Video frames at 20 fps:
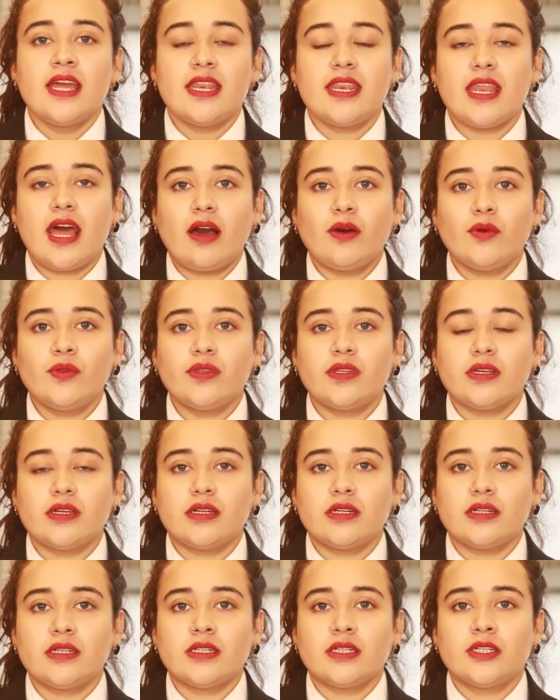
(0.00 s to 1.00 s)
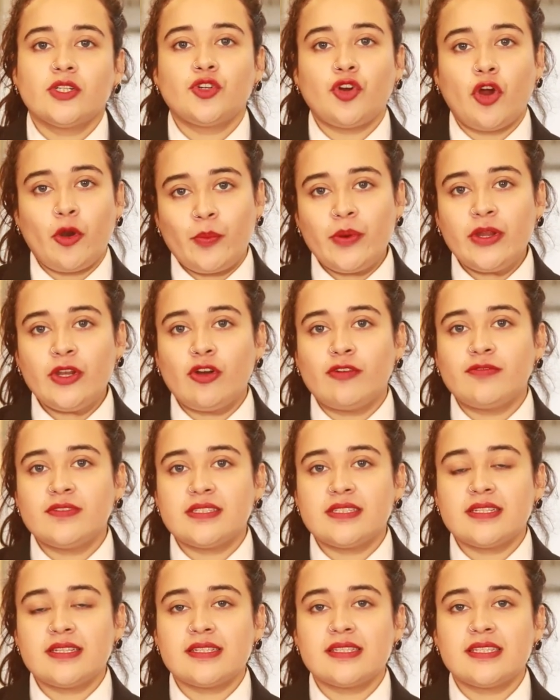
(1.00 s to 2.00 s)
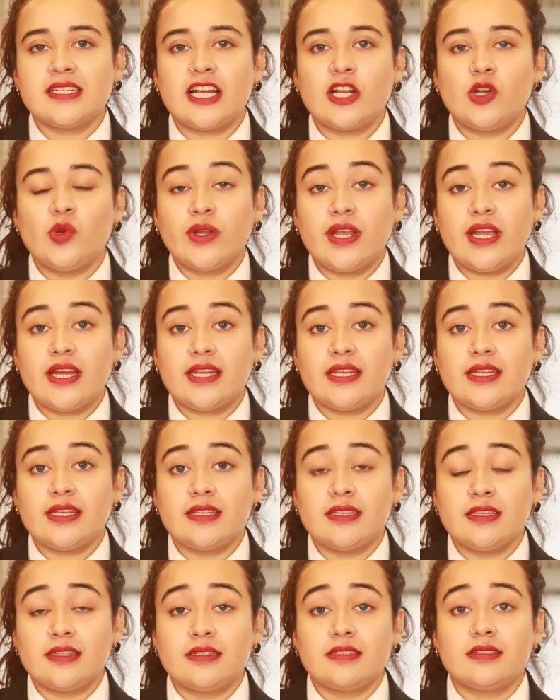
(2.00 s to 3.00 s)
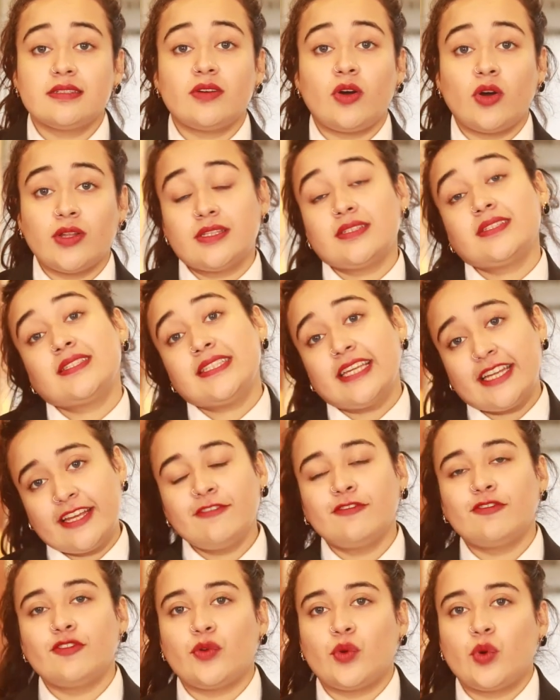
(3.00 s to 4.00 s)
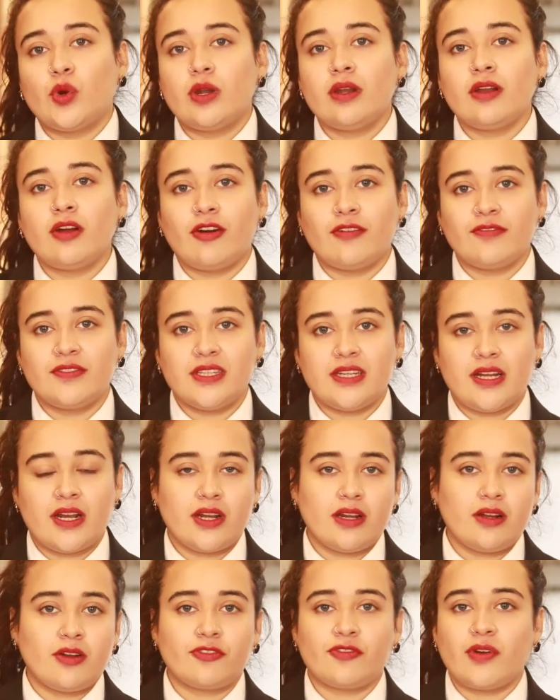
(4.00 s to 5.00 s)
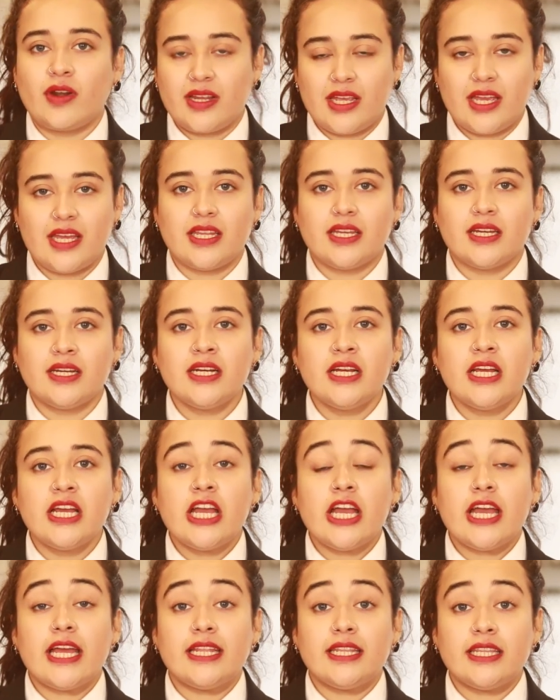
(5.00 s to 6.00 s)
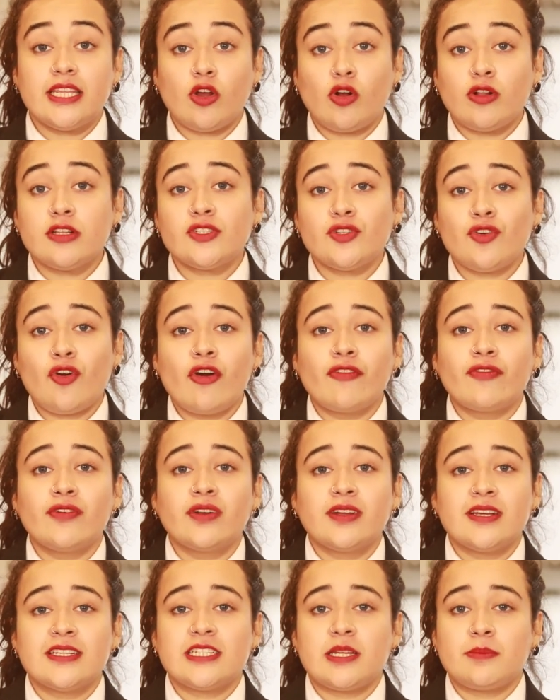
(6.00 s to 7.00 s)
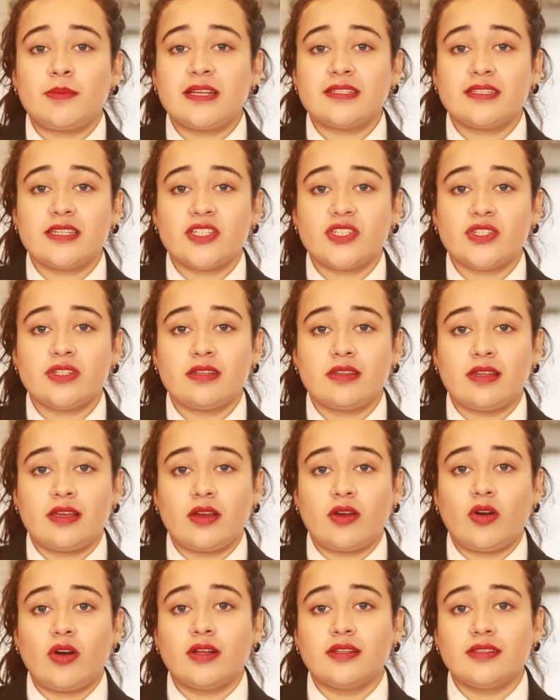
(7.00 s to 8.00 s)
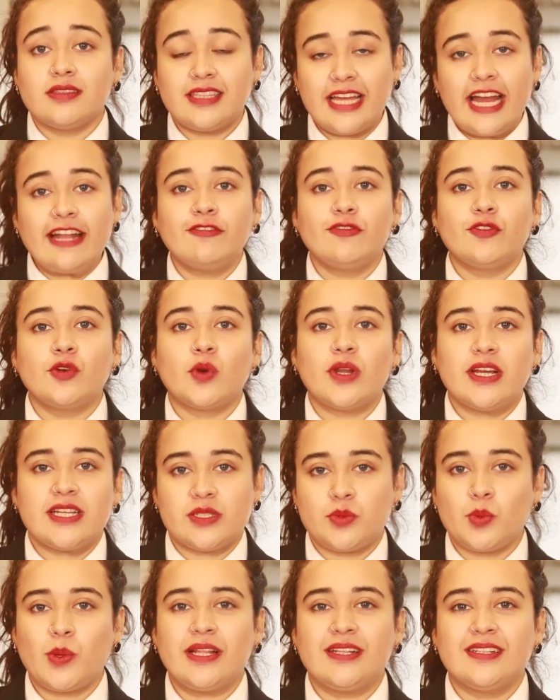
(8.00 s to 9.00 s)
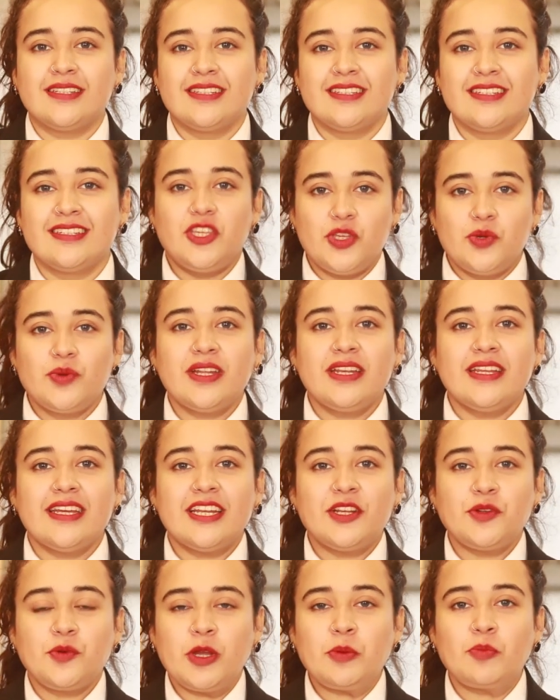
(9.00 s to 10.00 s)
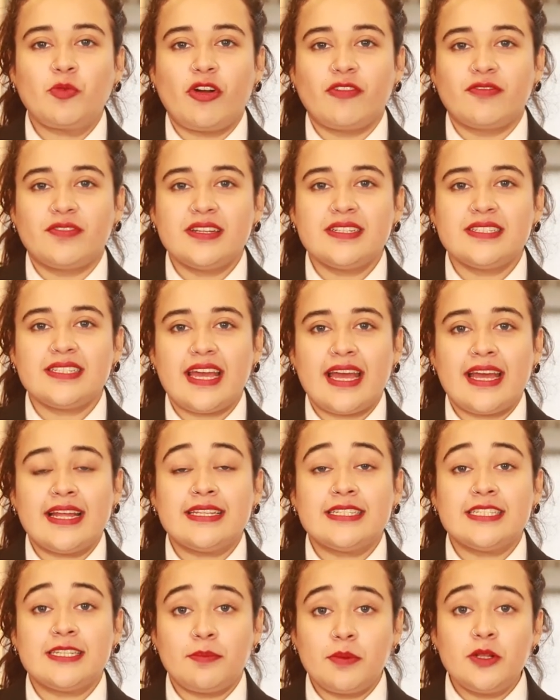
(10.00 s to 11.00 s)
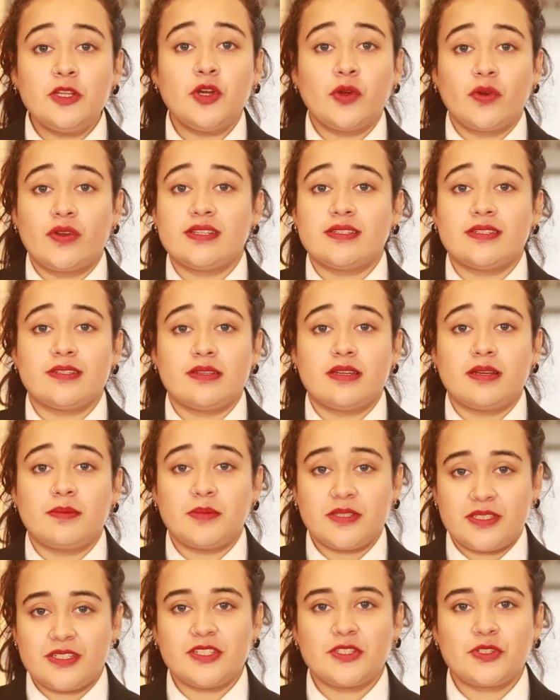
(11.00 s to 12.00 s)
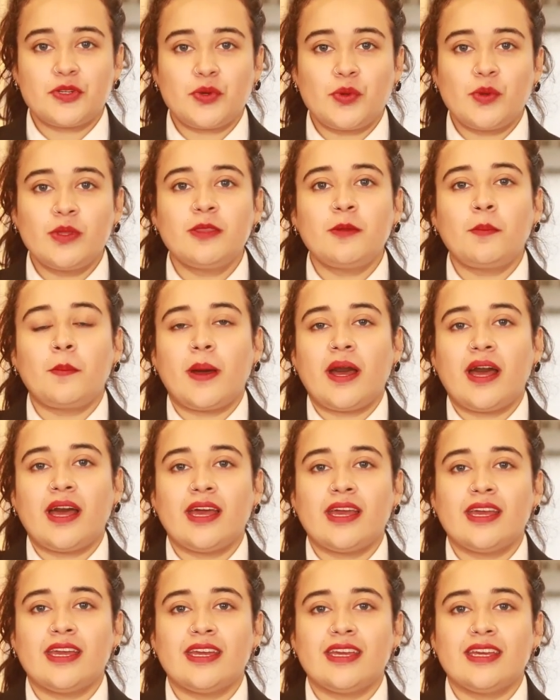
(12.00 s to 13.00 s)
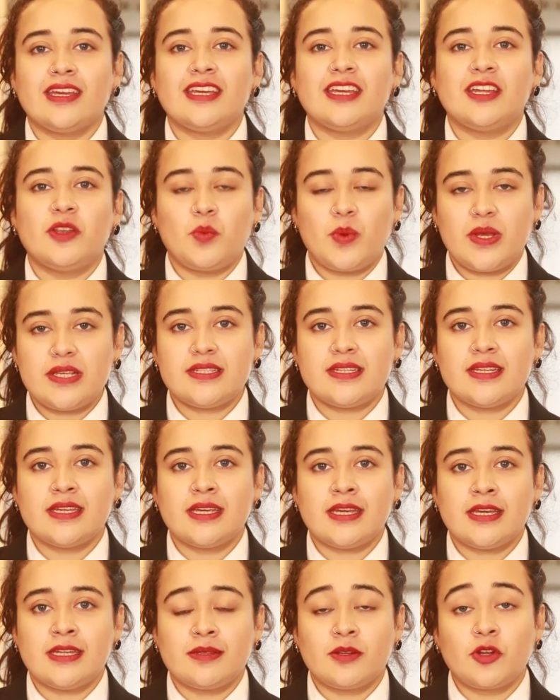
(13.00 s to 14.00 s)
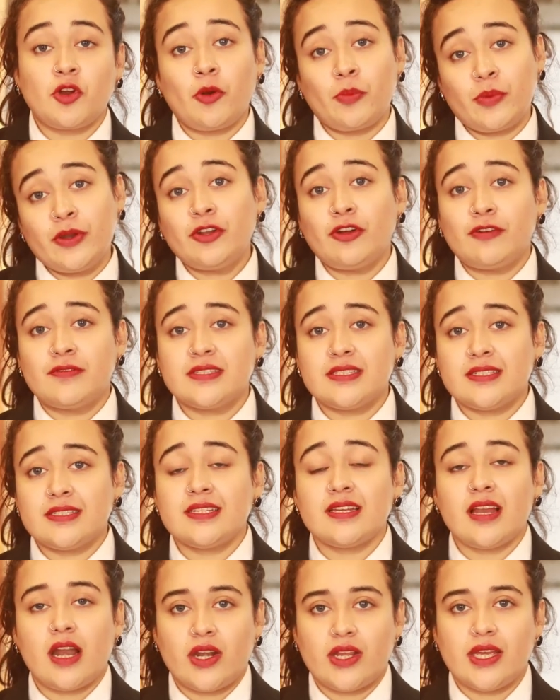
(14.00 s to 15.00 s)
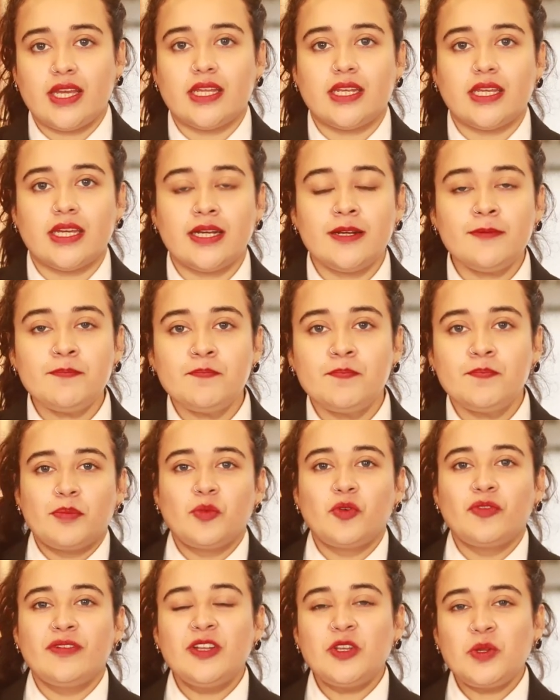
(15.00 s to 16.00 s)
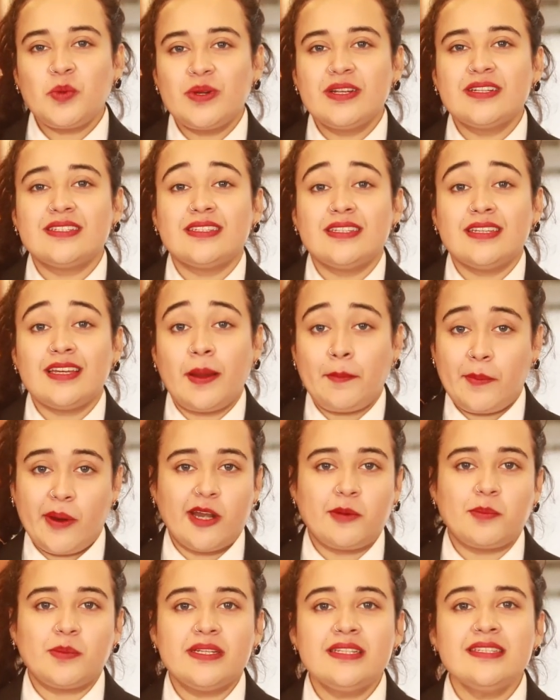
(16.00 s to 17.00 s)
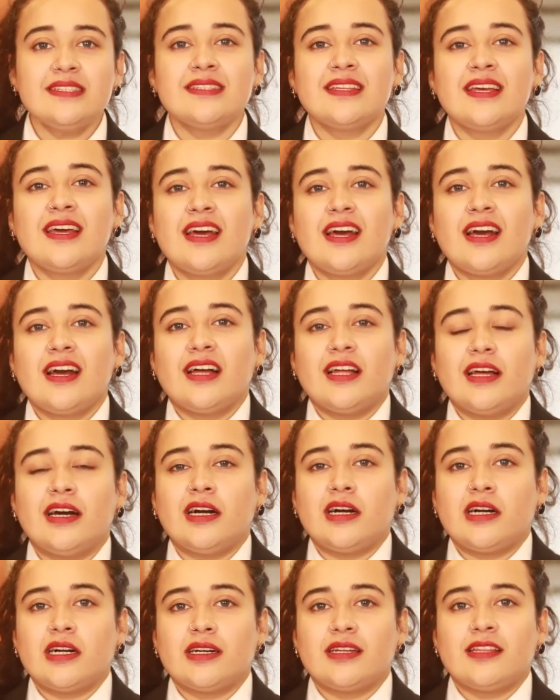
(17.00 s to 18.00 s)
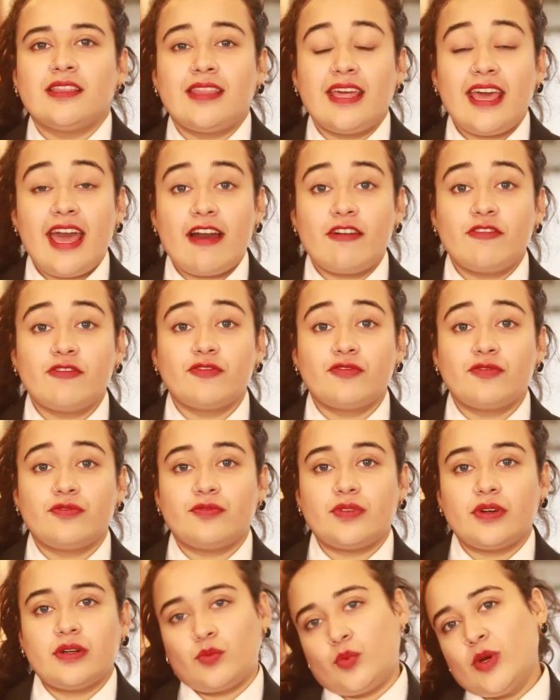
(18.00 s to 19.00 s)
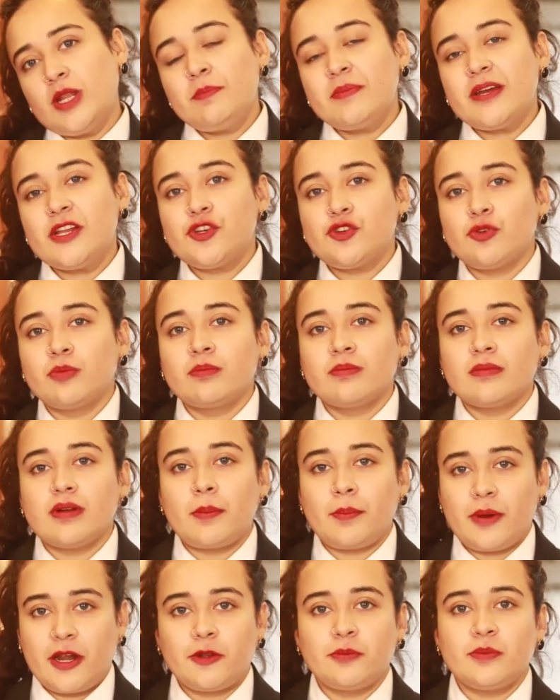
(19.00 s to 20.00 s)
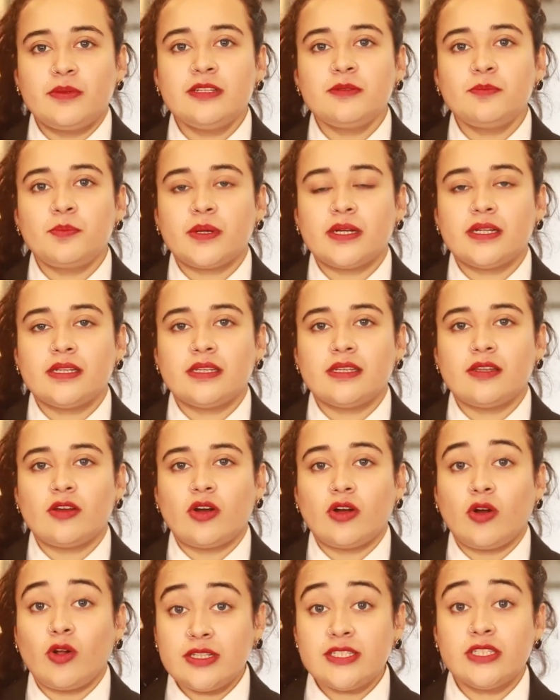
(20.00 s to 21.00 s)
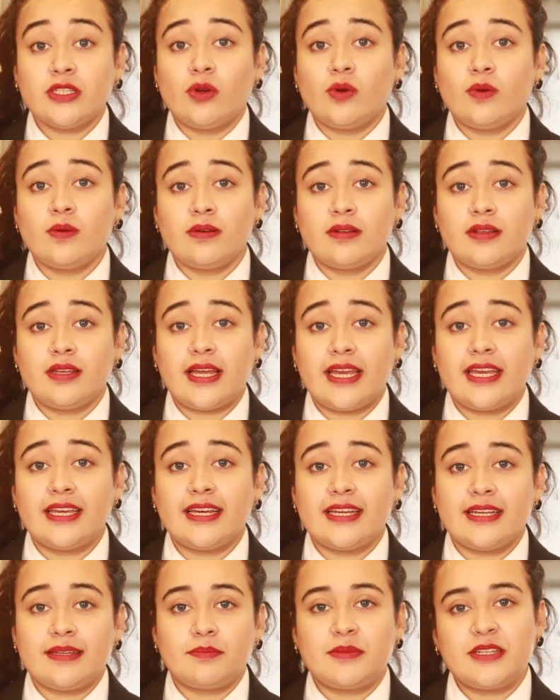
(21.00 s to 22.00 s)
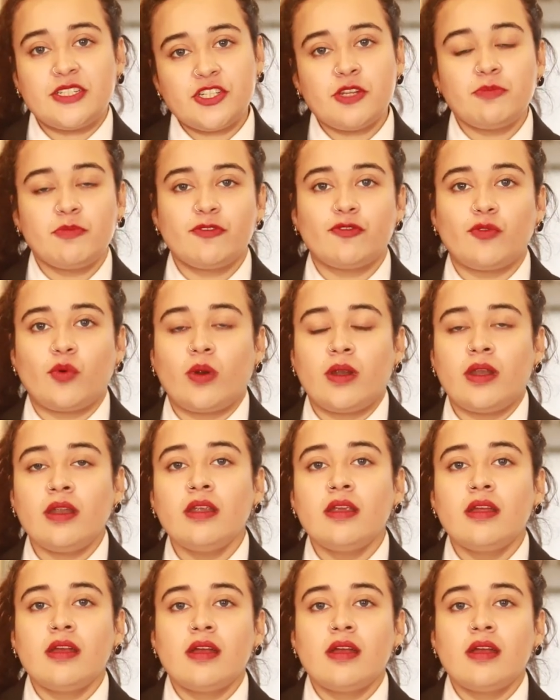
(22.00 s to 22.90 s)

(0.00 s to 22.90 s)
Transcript: Now the corporate offices, they are located in the, on the second floor of, the, of Arcadia and they also offer customization on that floor as well you can get quick profits and double your uh, business growth by investing in corporate offices in Arcadia. Moving towards the apartments, uh, they have one bedroom apartment, but also, like I mentioned before,